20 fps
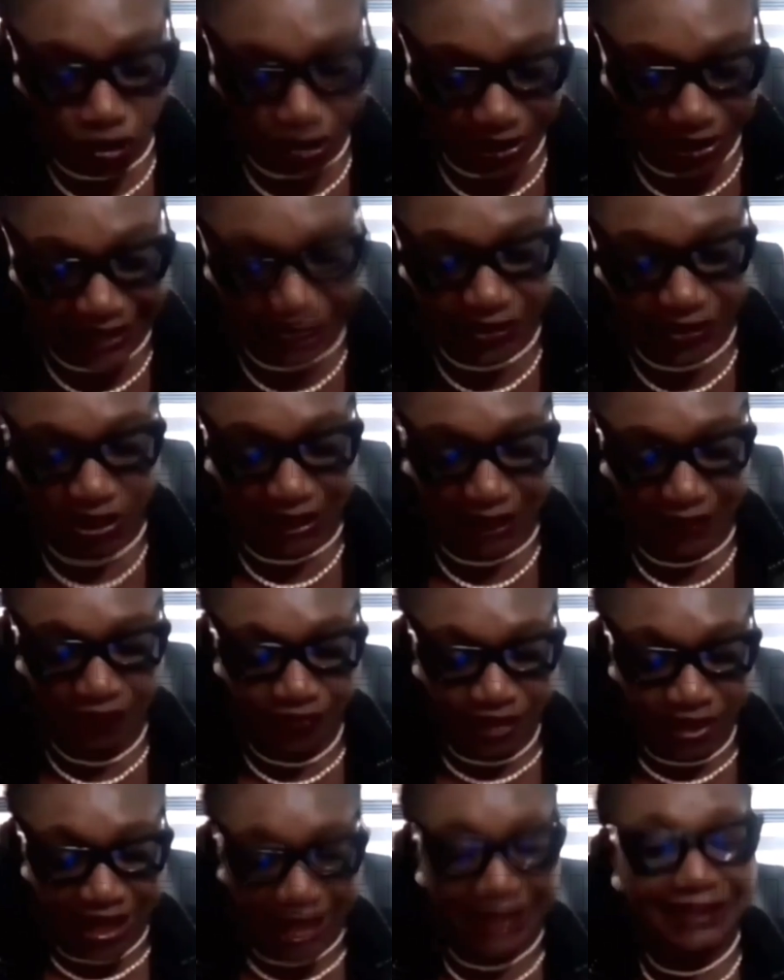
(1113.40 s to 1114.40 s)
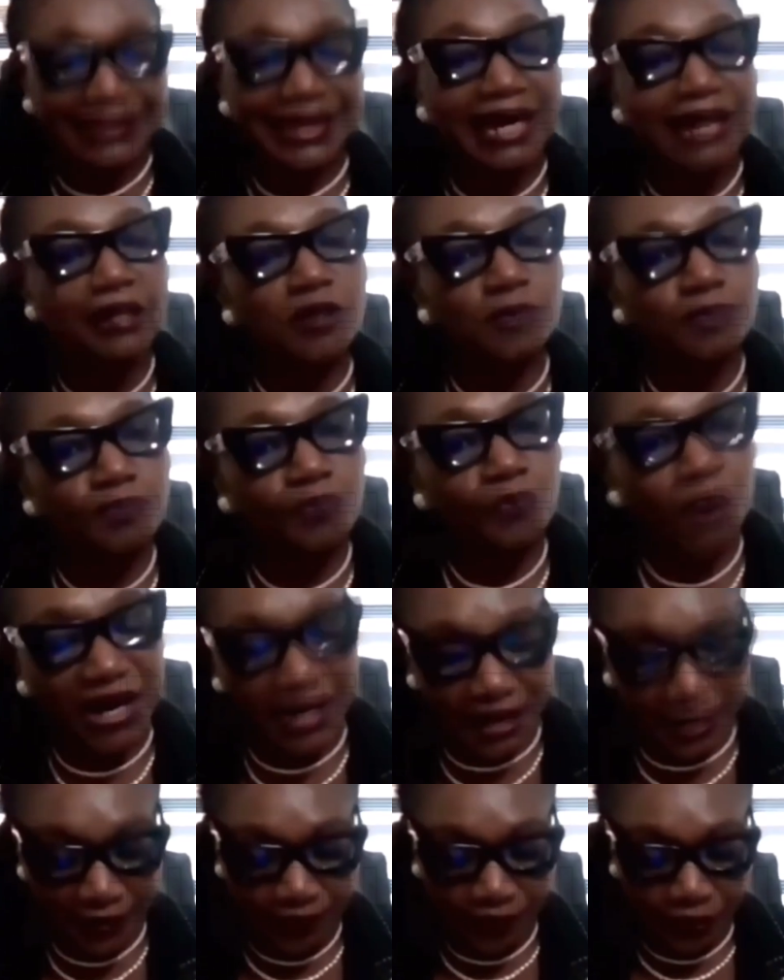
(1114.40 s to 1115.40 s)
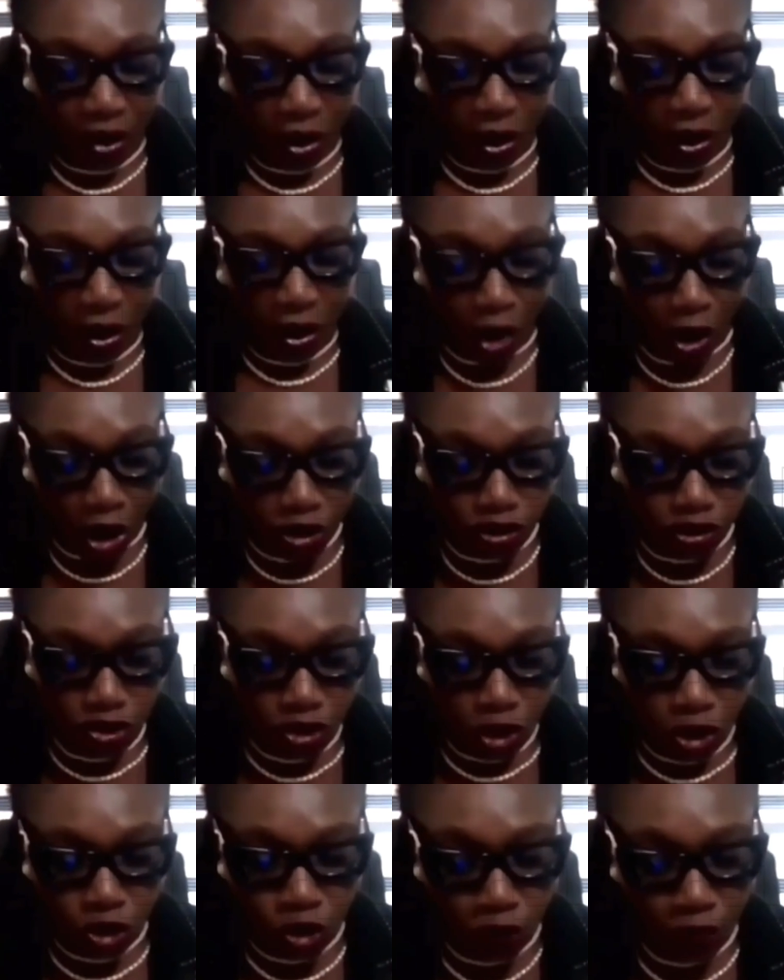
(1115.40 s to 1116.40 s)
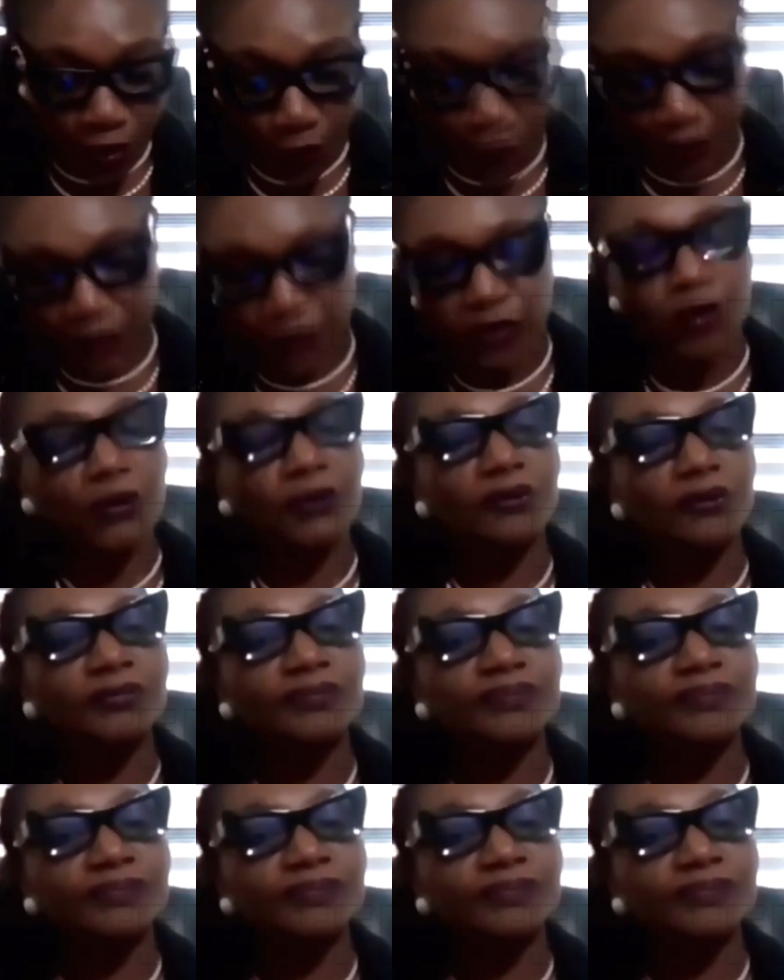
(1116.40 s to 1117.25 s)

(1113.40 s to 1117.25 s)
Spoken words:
national, and that query ought to be withdrawn.